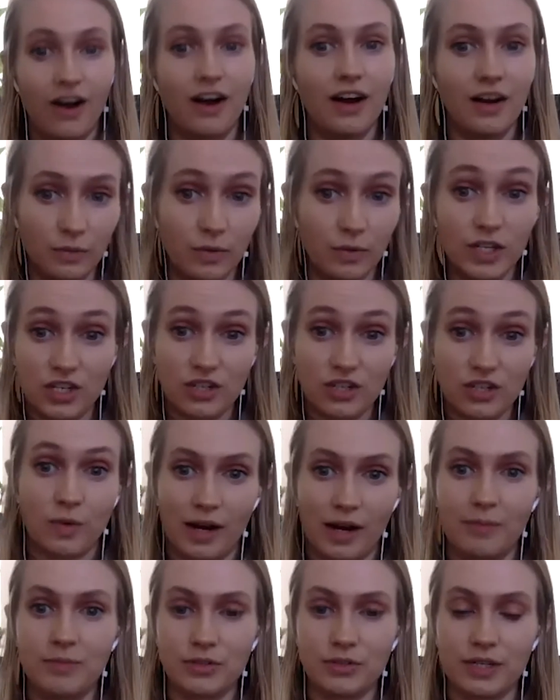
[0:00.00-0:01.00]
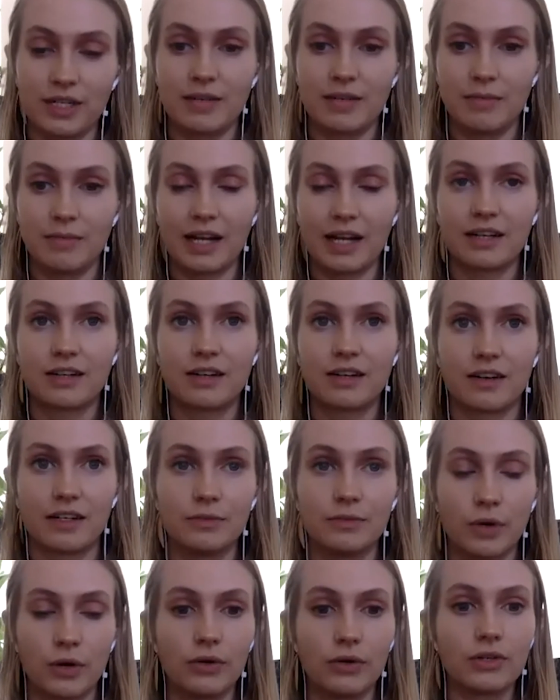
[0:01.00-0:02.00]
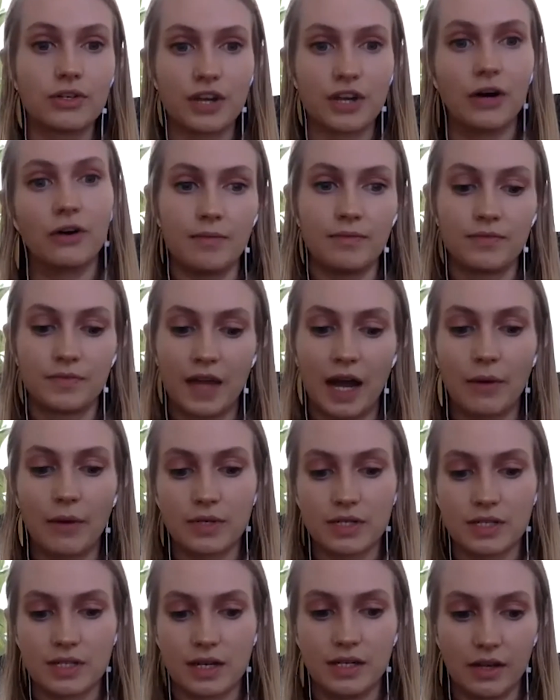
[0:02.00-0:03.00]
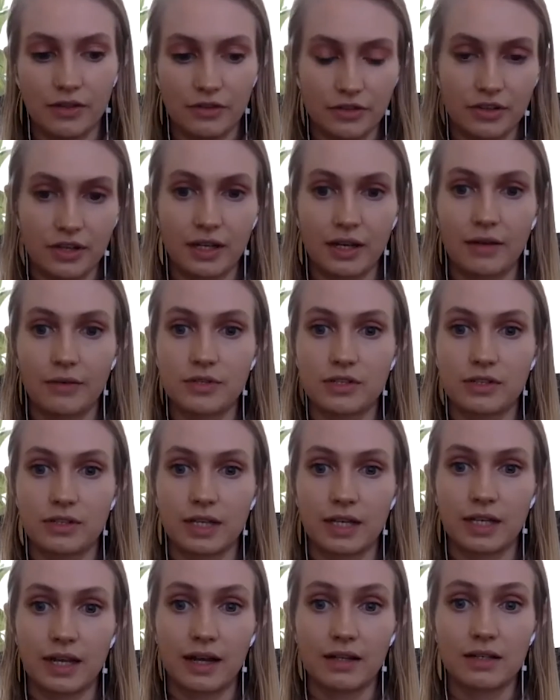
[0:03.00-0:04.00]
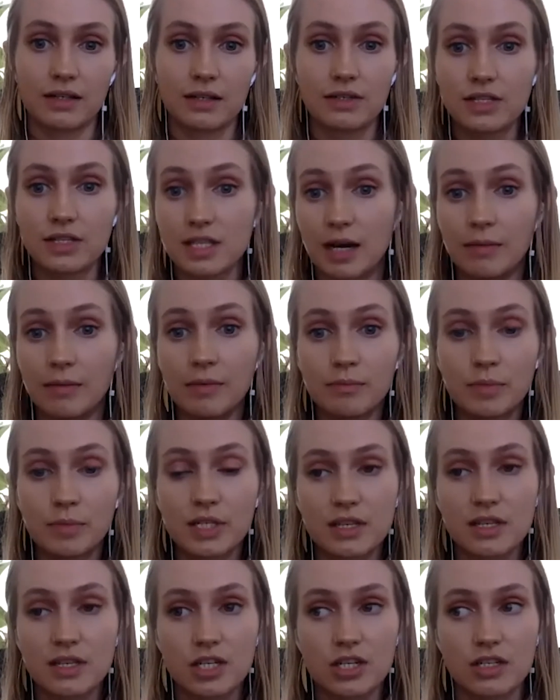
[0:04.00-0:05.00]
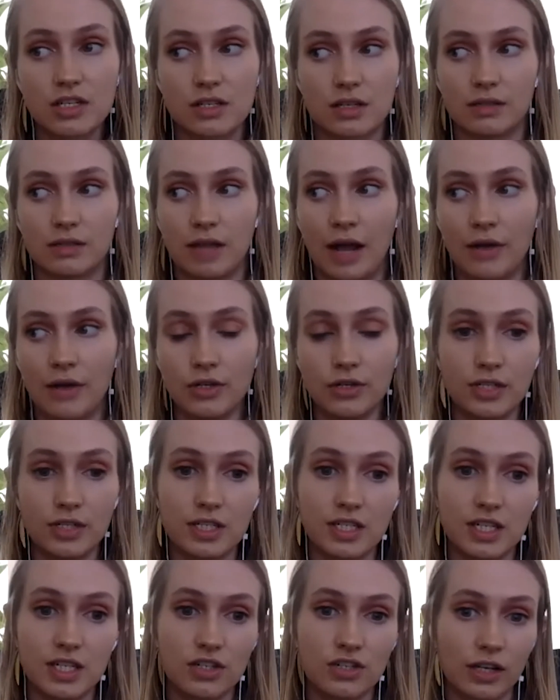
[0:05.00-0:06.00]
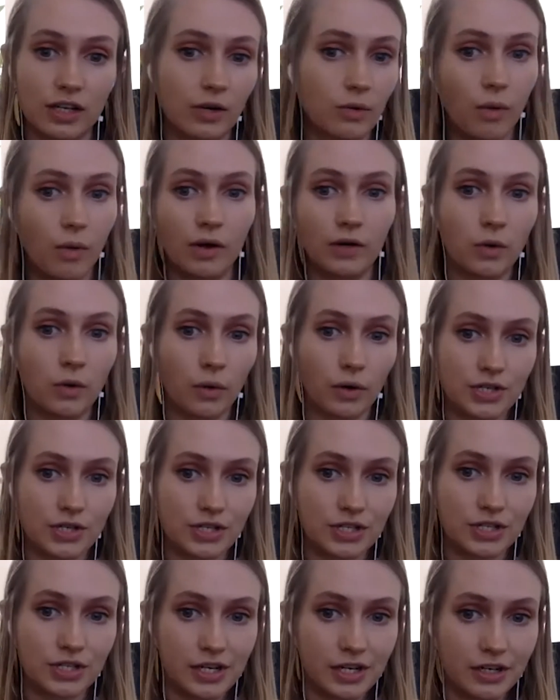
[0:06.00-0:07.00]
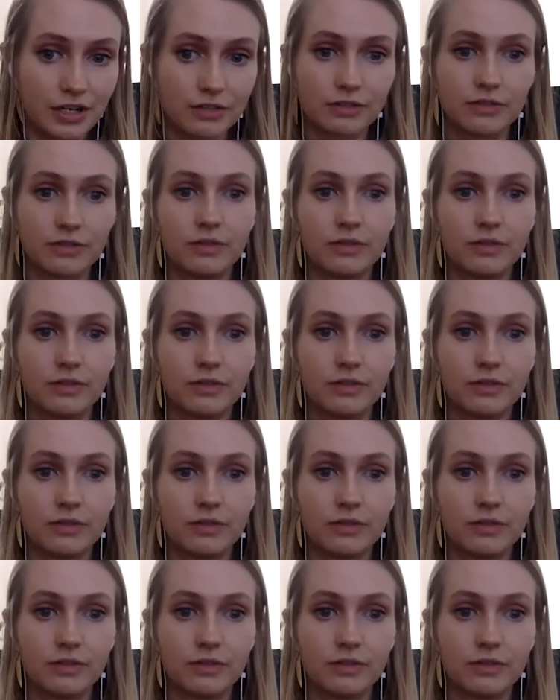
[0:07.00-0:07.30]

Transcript: Which is what I'm doing in my current role. So that was another thing I was looking at. Some positions allow you to teach like one course a year.